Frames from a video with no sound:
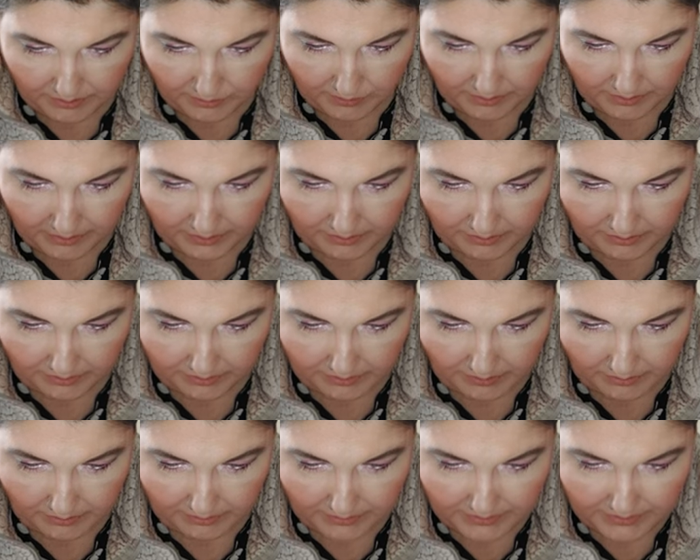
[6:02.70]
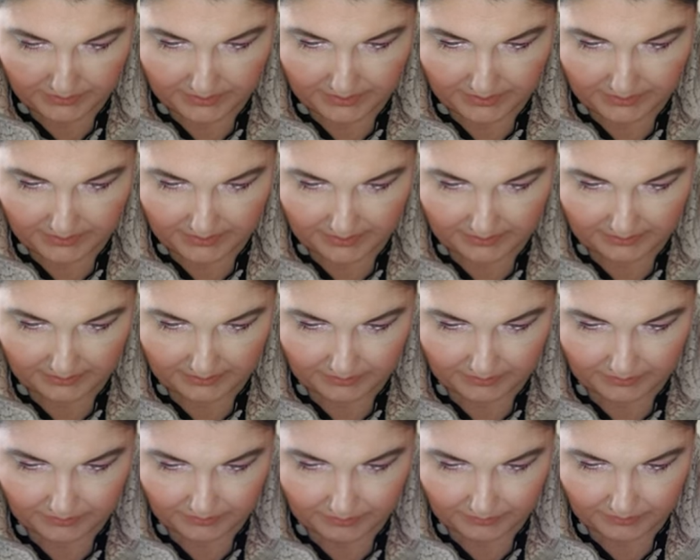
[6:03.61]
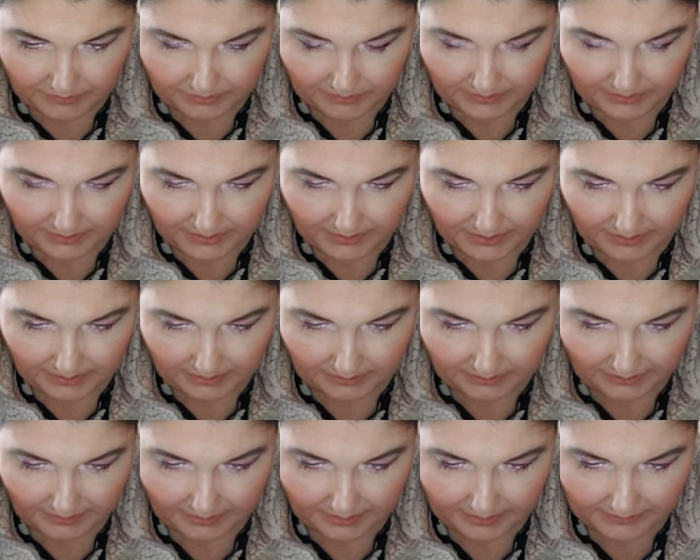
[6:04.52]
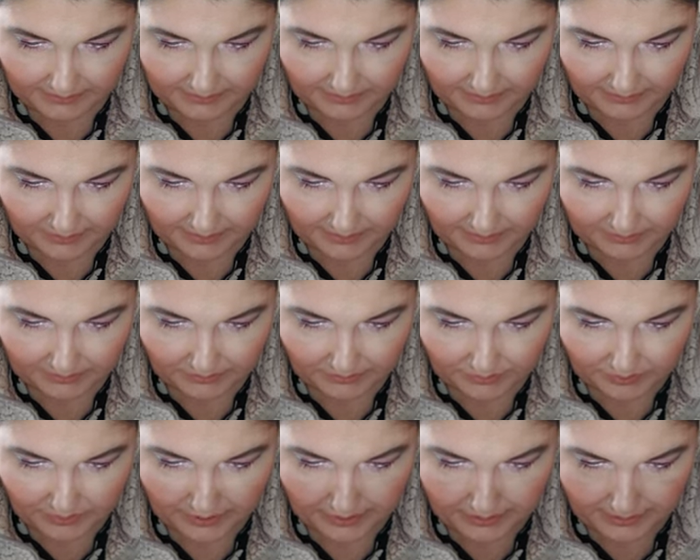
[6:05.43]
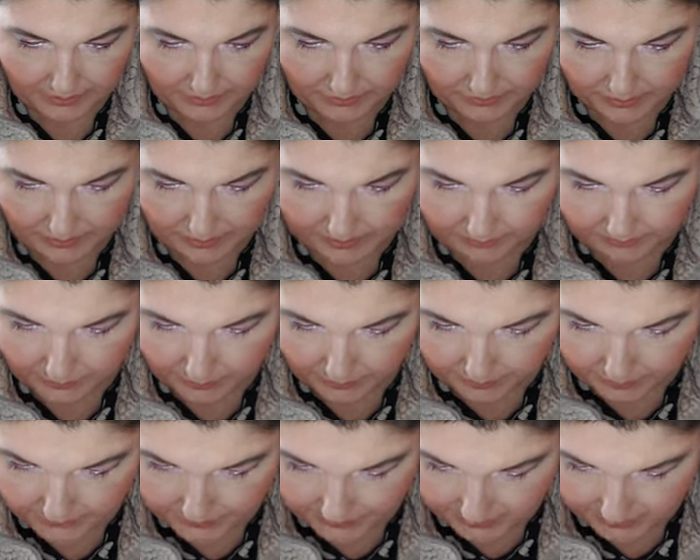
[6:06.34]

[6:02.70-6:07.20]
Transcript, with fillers: wig on a stand or a styling head and allow it to air dry at room